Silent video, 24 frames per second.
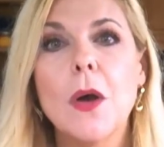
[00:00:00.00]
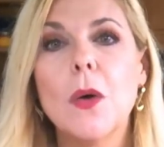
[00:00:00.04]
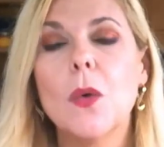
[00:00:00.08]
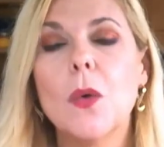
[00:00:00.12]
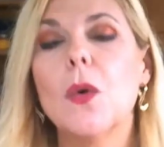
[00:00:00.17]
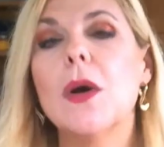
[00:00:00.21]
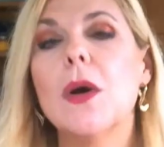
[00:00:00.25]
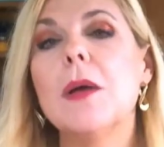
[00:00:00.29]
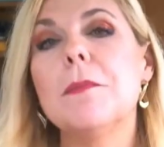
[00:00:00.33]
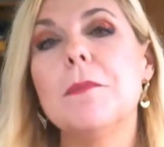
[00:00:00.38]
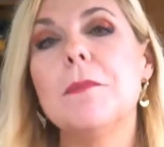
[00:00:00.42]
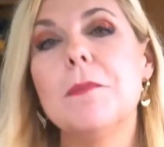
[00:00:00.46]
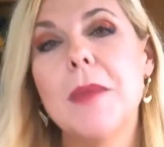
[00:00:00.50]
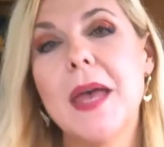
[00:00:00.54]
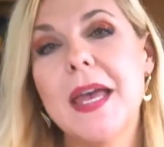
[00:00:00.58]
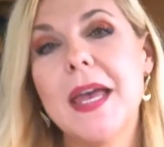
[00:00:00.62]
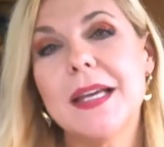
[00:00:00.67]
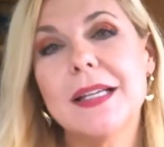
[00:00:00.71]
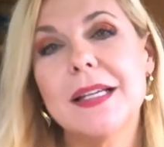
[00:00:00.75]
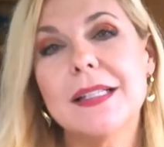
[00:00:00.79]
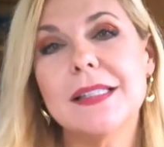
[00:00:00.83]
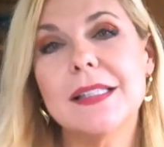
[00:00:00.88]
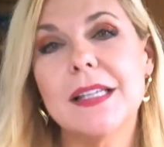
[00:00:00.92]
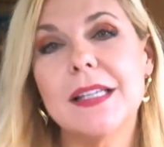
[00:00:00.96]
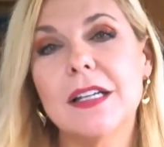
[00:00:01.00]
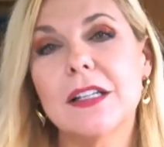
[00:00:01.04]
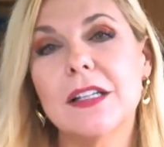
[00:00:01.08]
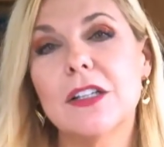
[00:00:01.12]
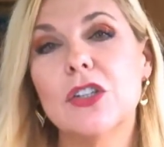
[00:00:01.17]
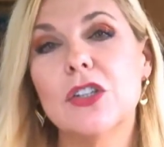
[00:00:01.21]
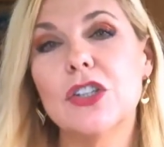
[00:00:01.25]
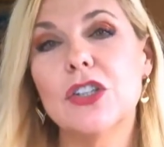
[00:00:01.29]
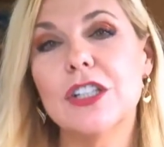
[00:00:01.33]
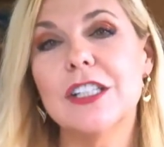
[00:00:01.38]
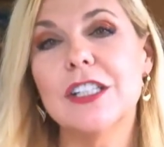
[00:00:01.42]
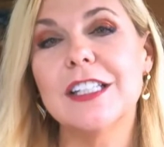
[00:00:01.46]
What makes a
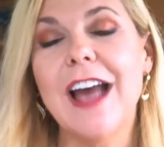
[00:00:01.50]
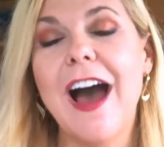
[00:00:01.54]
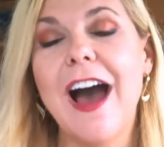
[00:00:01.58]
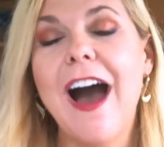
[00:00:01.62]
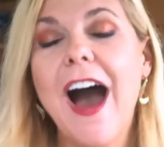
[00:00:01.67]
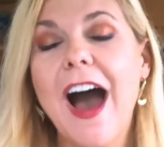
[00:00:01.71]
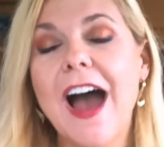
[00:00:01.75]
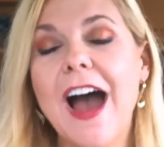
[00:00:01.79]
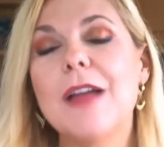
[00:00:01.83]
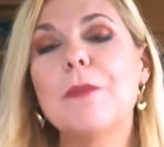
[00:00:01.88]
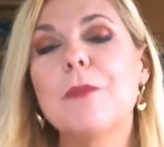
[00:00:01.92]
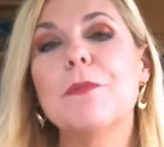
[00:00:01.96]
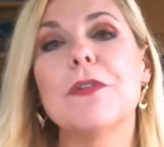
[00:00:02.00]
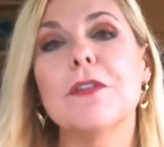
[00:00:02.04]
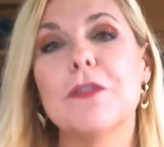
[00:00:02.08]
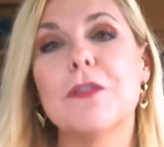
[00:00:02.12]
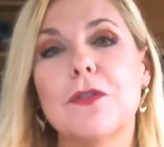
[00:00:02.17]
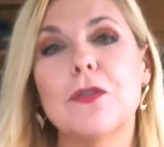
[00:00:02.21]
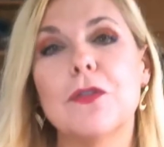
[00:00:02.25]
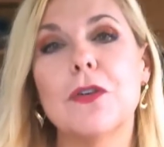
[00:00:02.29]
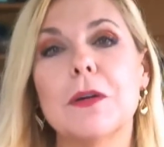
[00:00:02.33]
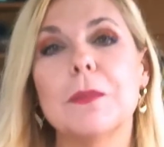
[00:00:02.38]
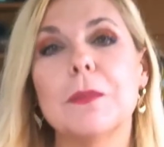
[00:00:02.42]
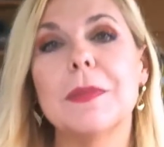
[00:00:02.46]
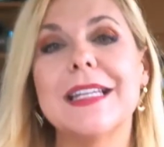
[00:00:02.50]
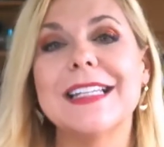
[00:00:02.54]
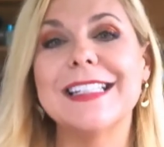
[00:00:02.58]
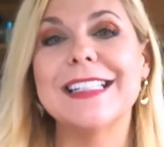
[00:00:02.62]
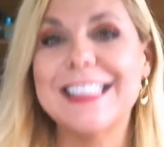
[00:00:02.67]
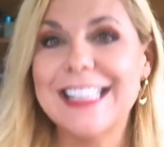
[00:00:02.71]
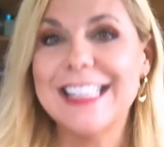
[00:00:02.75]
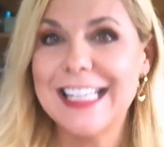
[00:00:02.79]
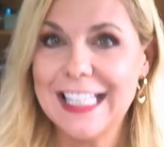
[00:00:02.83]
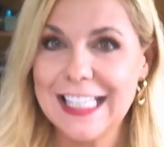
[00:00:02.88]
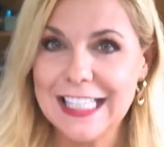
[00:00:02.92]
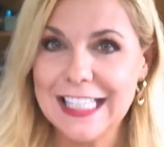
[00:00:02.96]
good high-performing
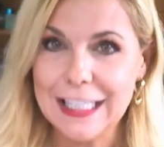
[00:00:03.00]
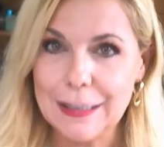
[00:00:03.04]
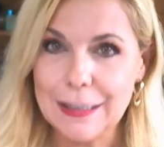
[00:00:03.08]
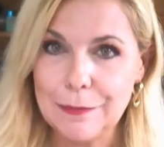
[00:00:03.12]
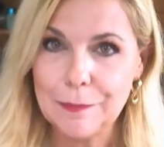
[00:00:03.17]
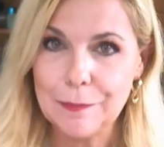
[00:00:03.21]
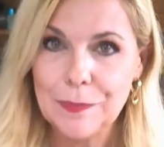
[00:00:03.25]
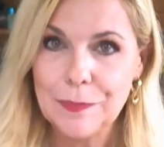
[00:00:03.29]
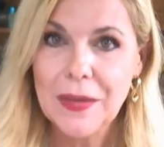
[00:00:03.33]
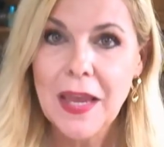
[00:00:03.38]
team?